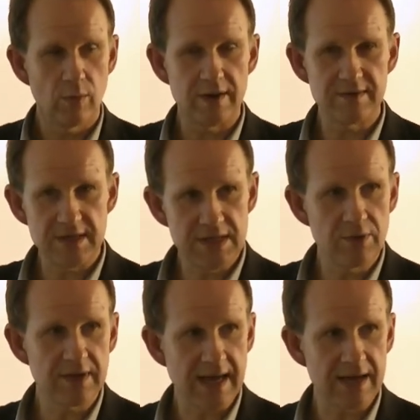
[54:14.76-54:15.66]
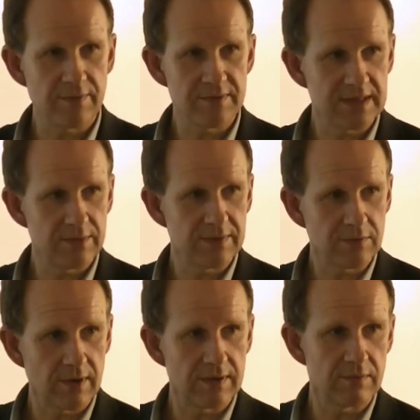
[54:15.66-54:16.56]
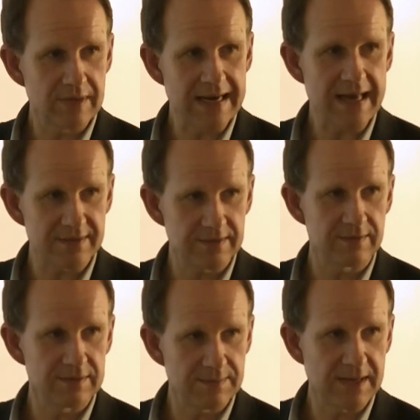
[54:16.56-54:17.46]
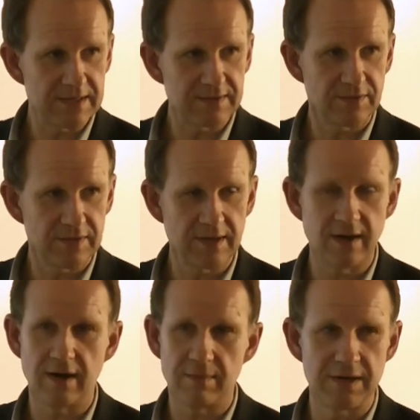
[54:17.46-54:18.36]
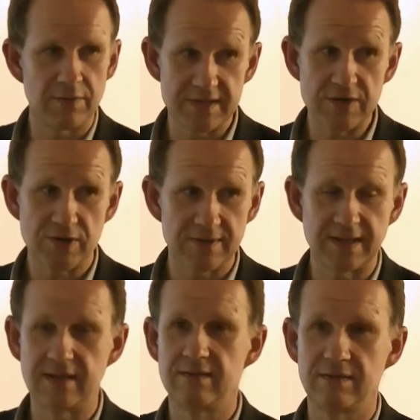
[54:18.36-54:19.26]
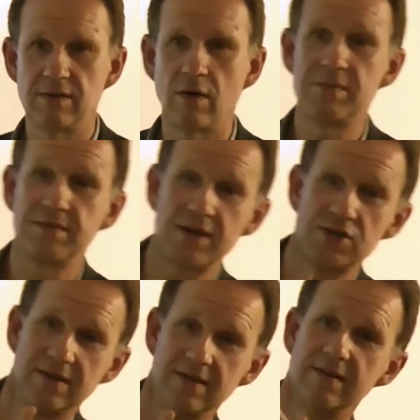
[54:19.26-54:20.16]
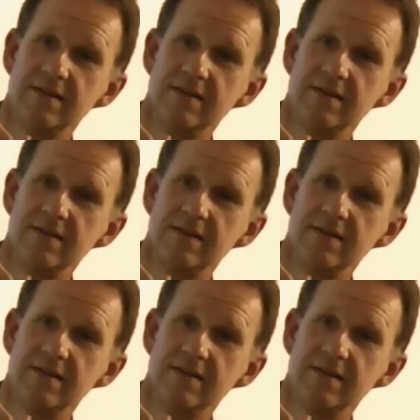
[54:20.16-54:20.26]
Whereas in the UK, obviously, we've got less dependence on the car. It's an interesting observation.